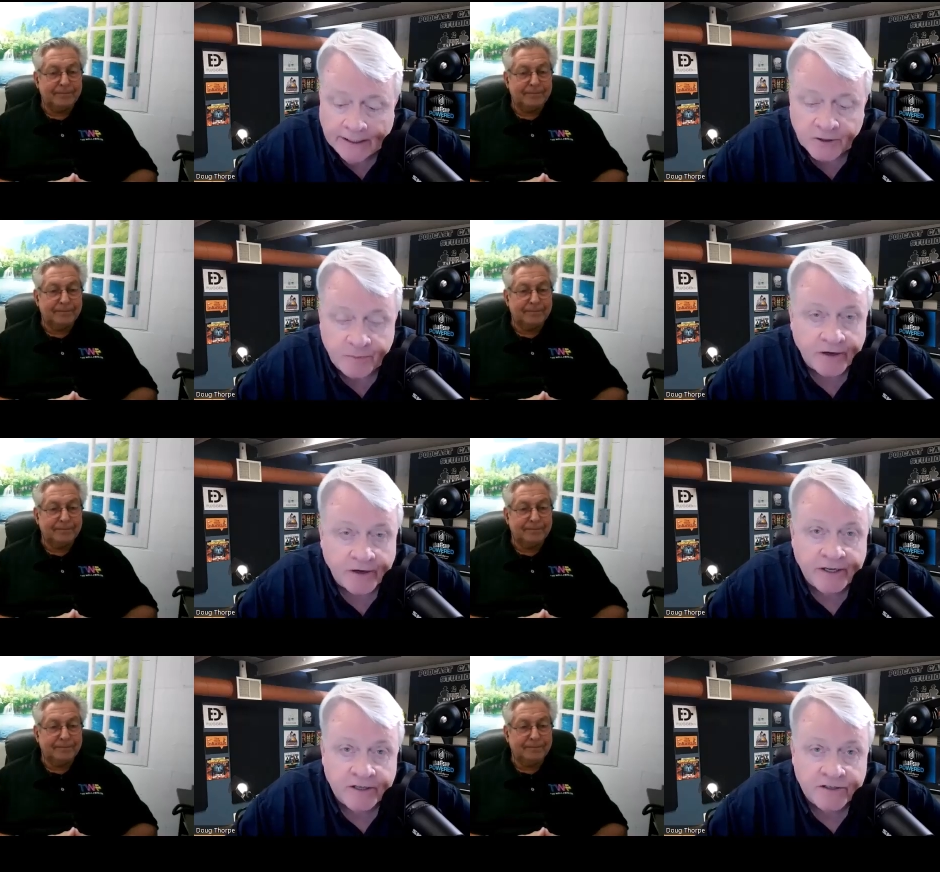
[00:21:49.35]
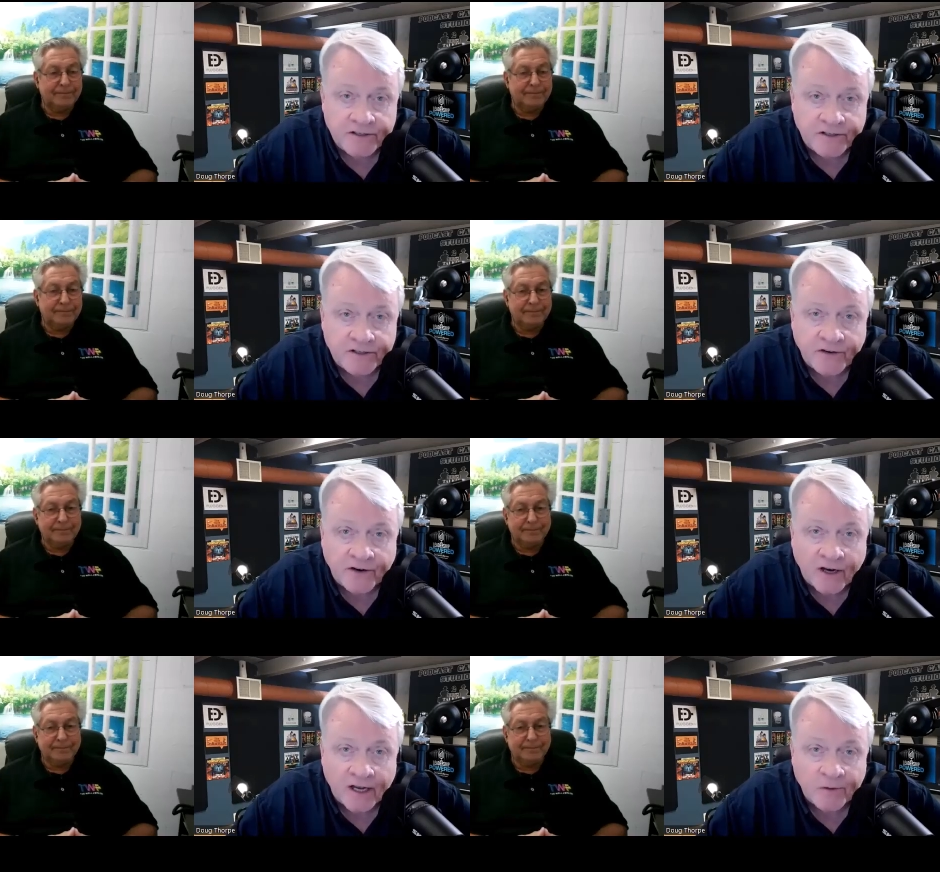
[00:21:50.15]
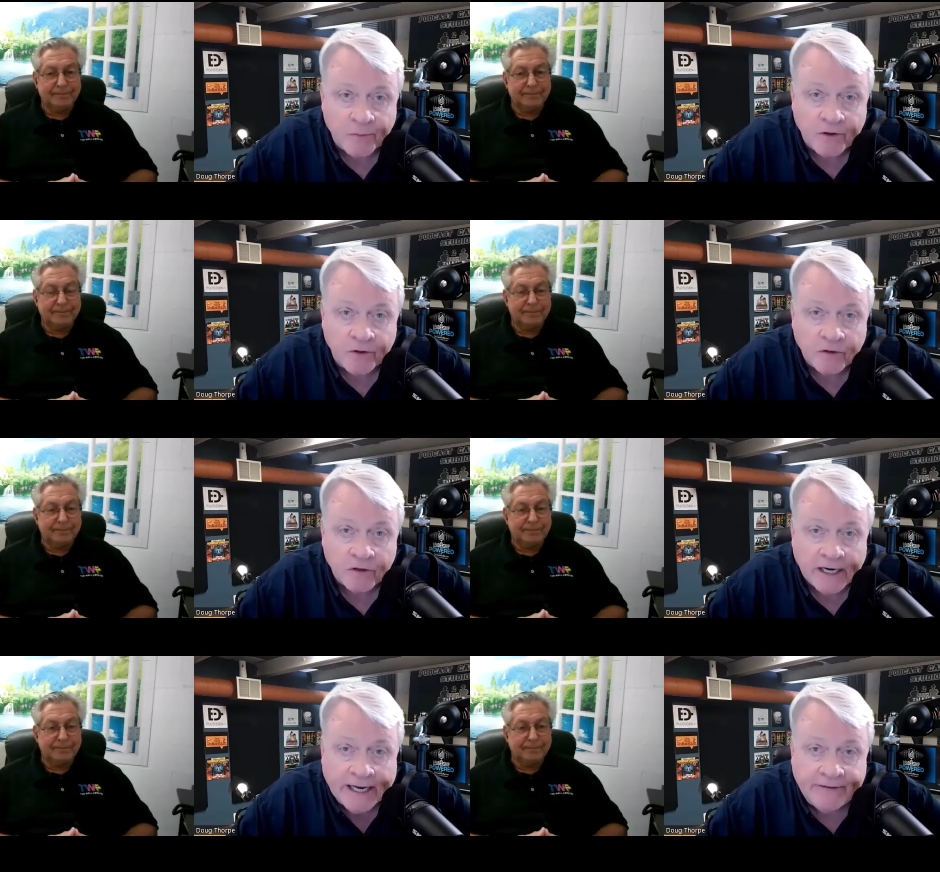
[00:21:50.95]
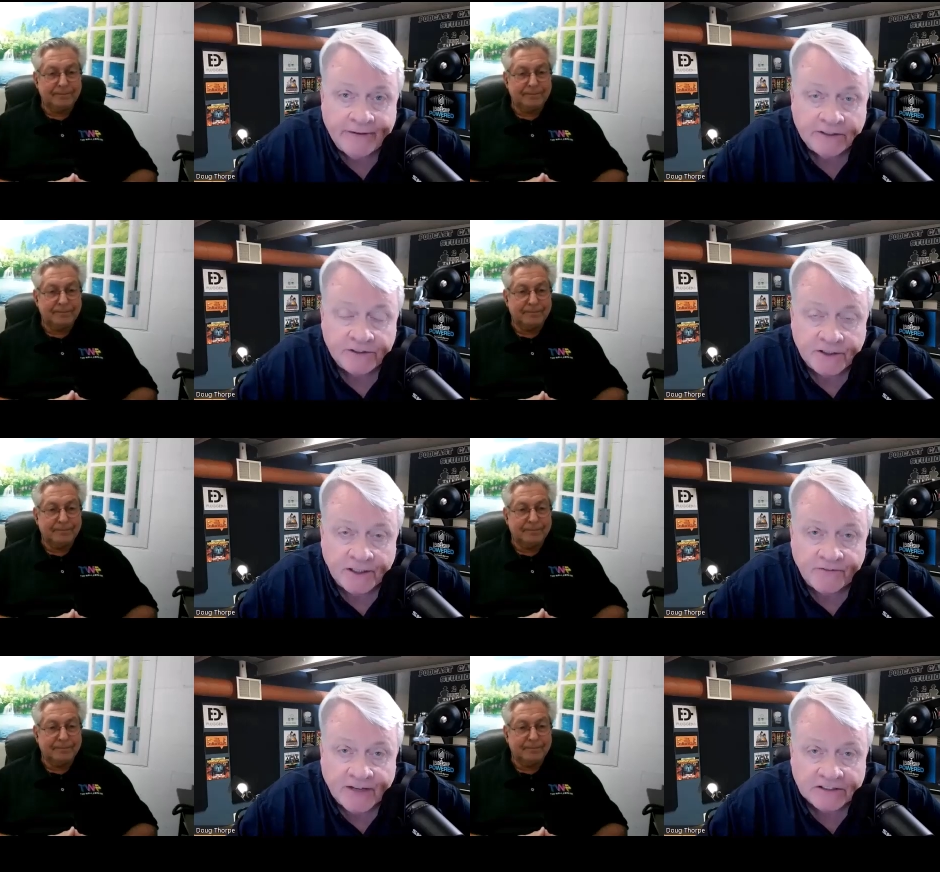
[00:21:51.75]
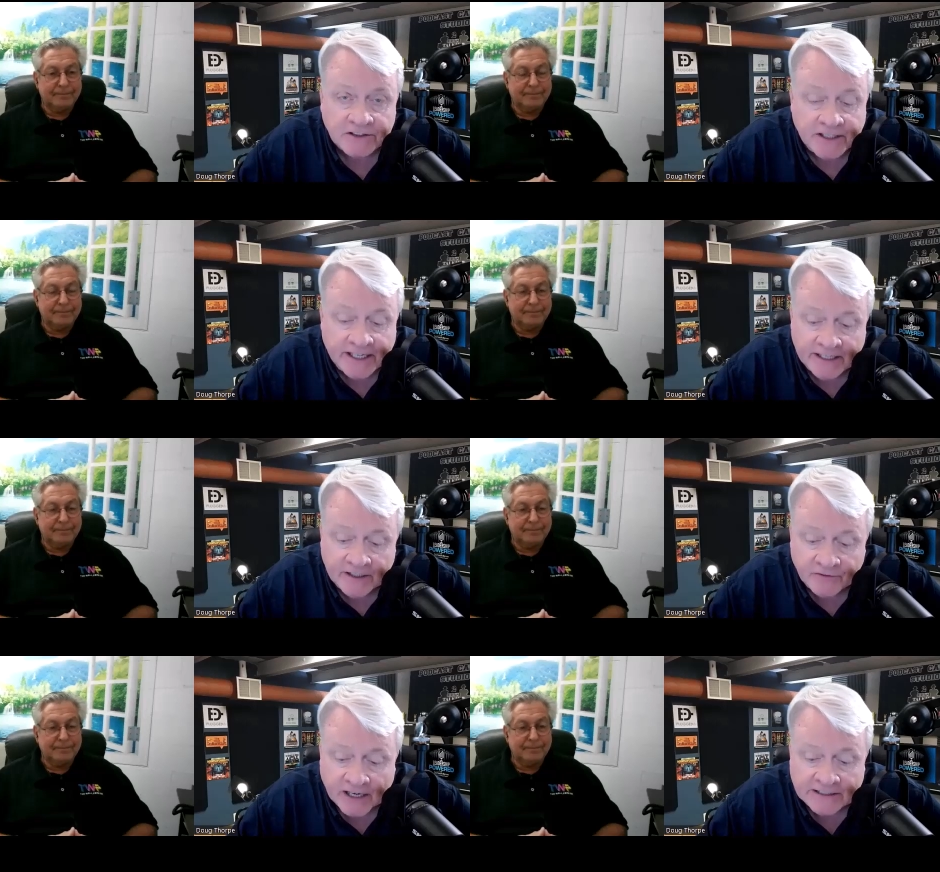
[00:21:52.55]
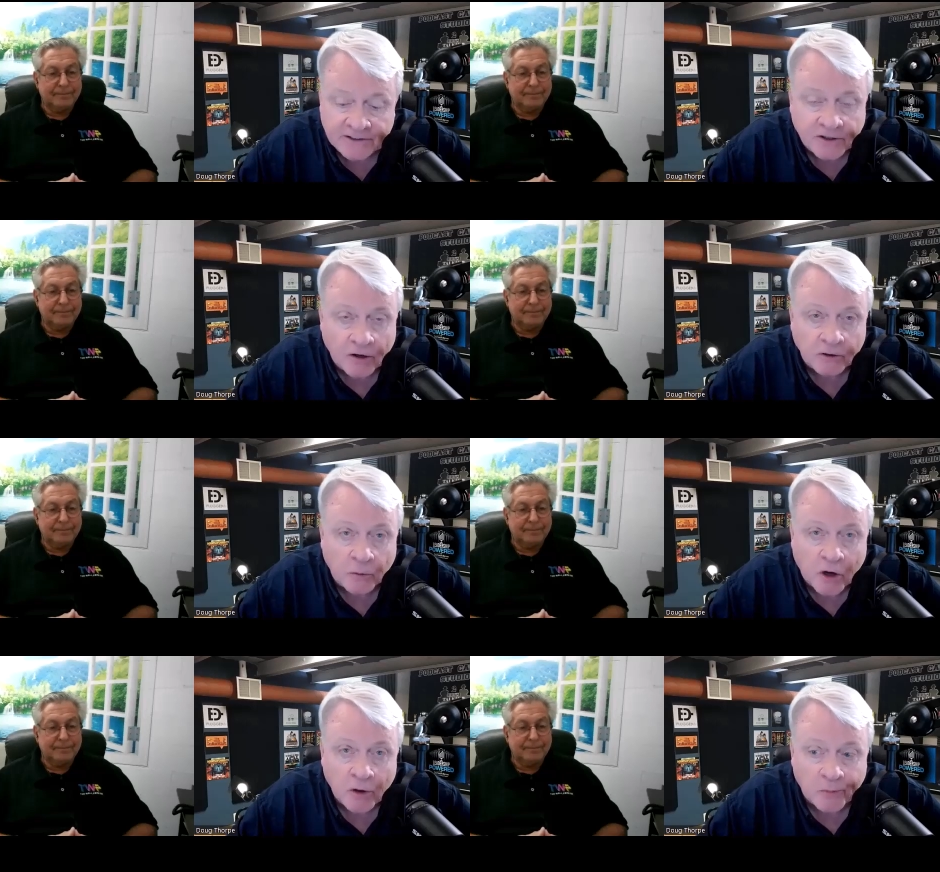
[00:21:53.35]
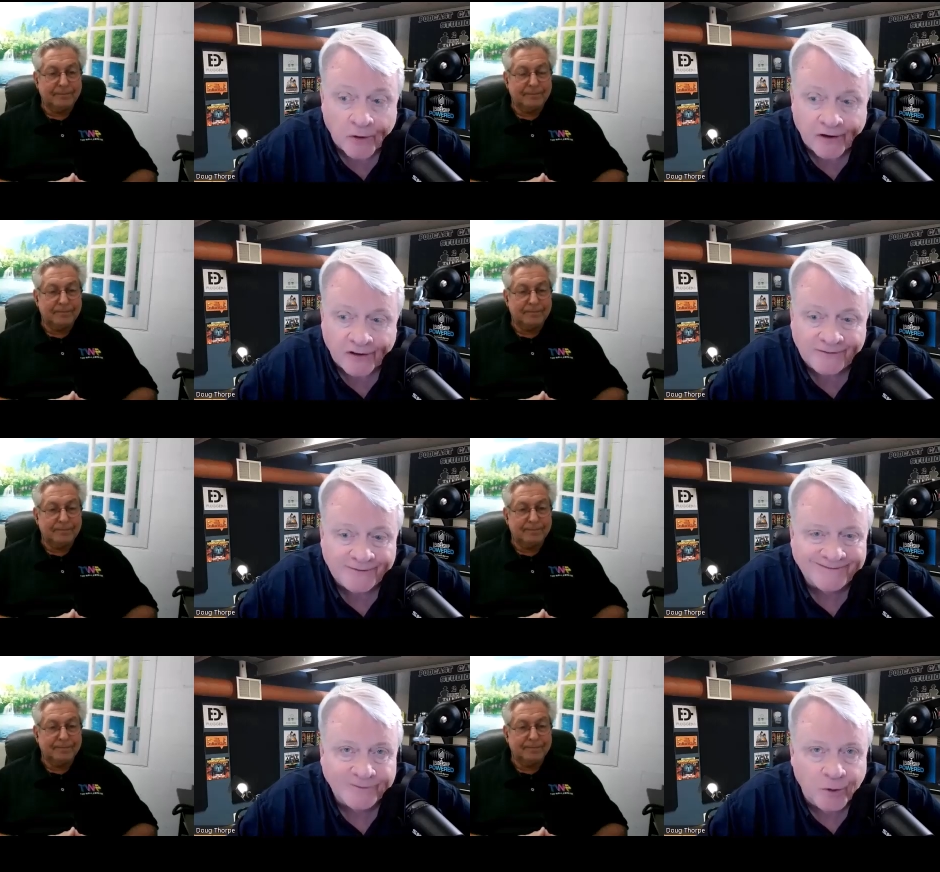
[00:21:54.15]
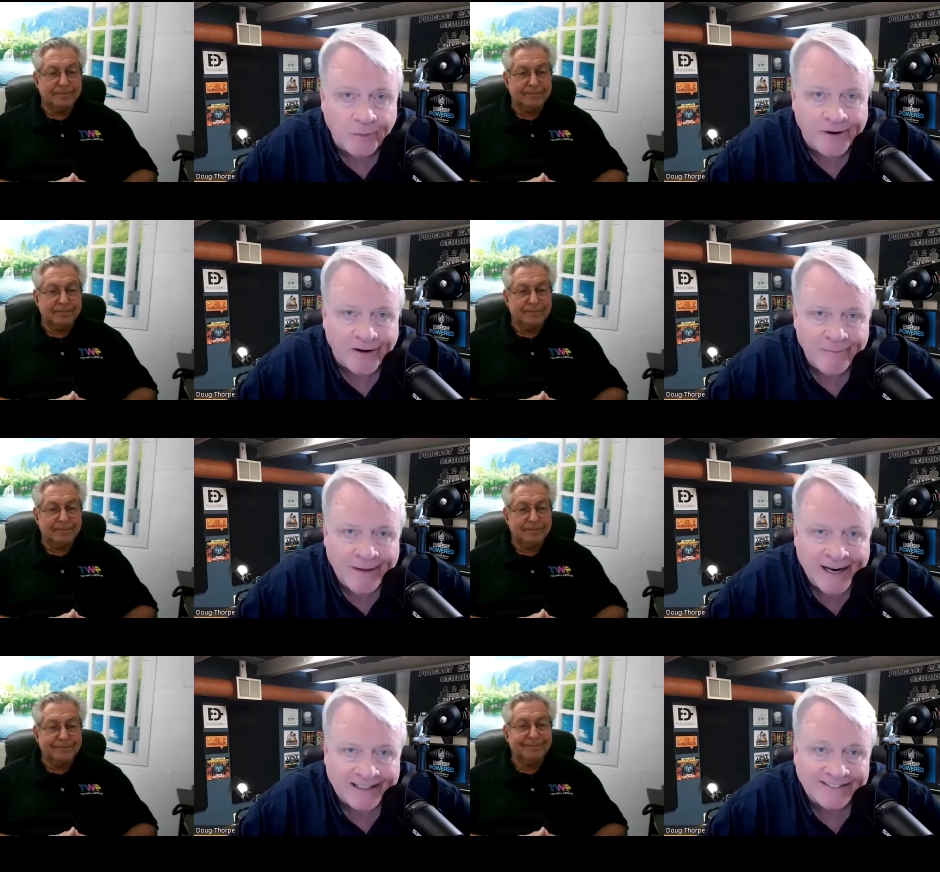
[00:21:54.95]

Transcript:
Speaker 1: experience as a serial entrepreneur and this uh, fascinating device called the wall printer. We'll be right back.